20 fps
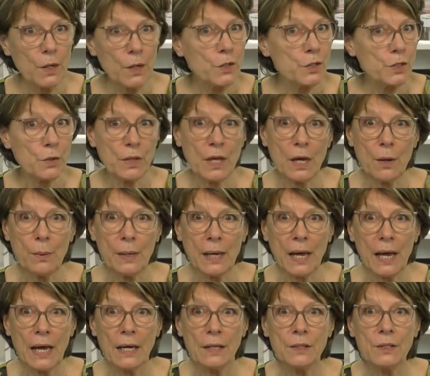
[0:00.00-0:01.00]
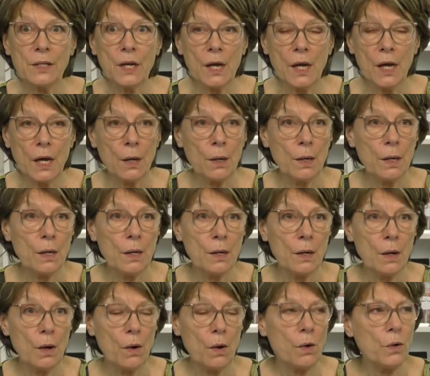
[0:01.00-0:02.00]
So there we had uh,
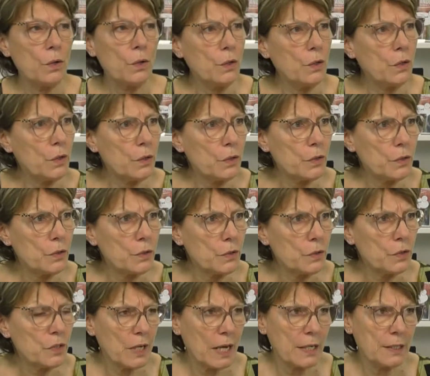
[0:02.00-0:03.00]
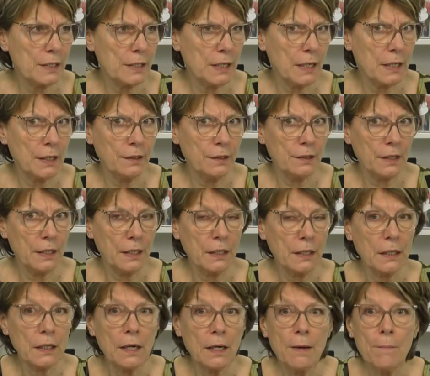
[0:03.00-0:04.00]
on Saturday, I
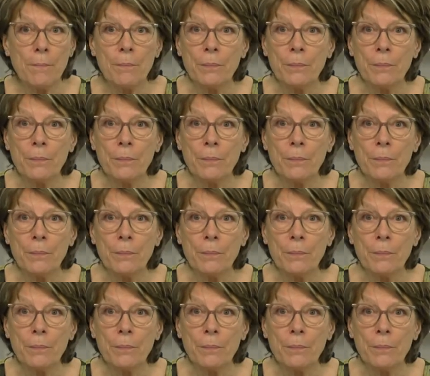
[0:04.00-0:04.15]
think,